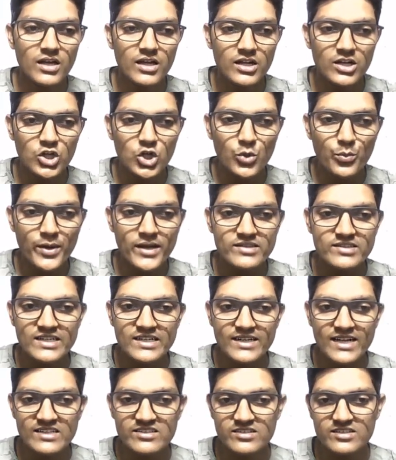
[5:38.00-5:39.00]
luminous
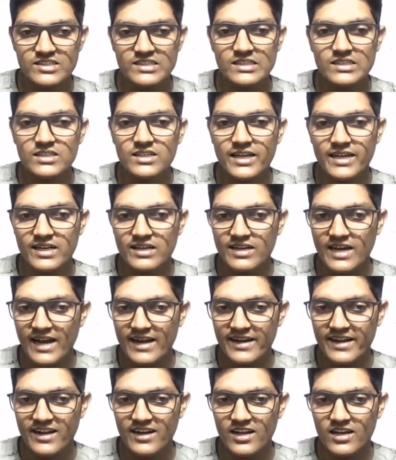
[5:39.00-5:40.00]
intensity in
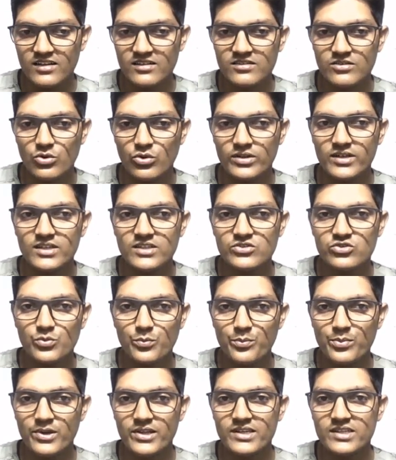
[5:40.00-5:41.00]
candela. Okay, so
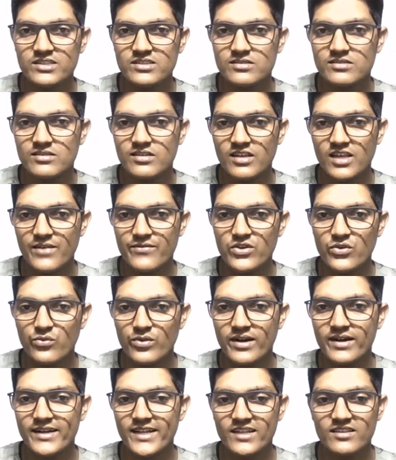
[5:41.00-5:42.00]
please
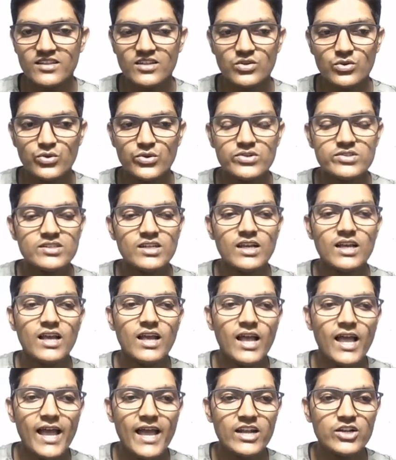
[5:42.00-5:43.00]
everyone take the notes,
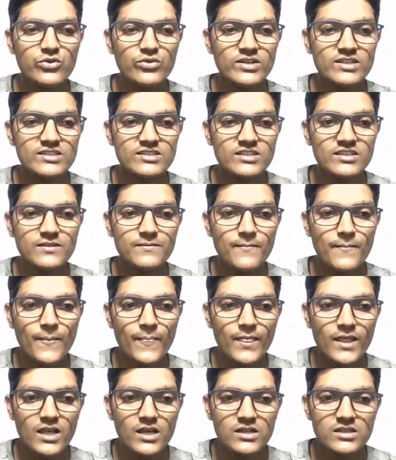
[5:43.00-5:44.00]
and you can see
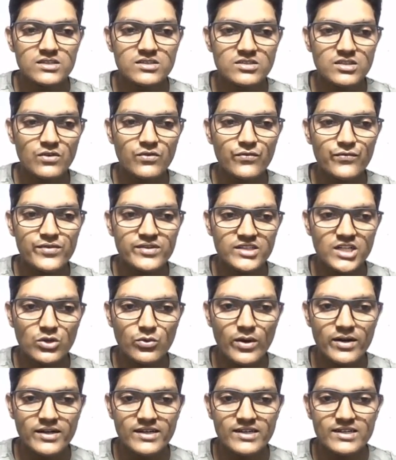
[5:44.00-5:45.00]
some physical
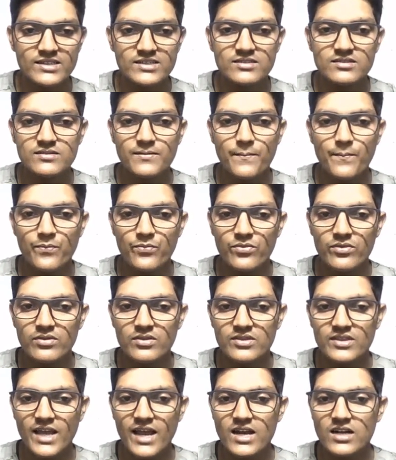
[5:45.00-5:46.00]
quantities
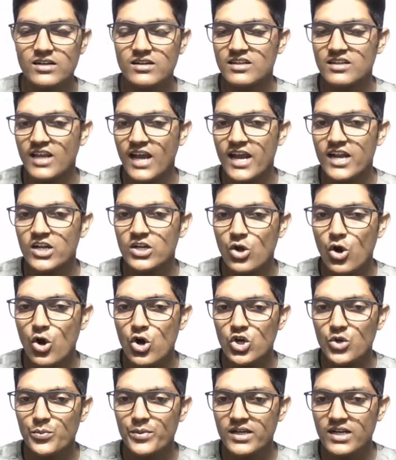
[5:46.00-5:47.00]
that
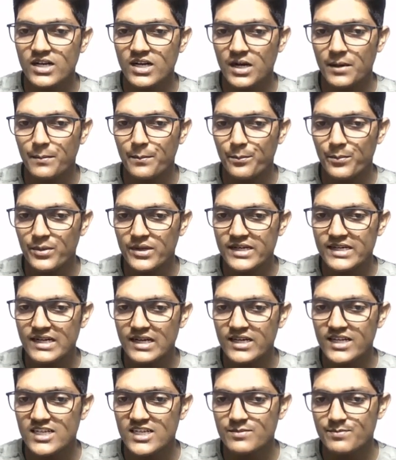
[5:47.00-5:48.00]
cannot be
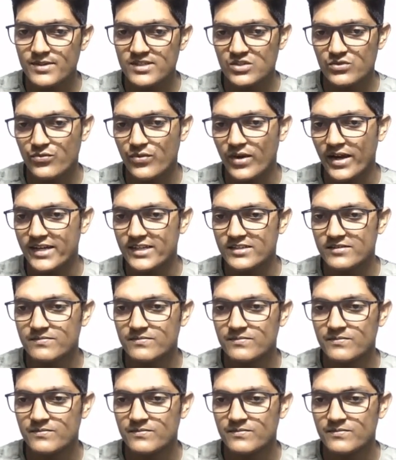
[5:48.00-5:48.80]
completely specified,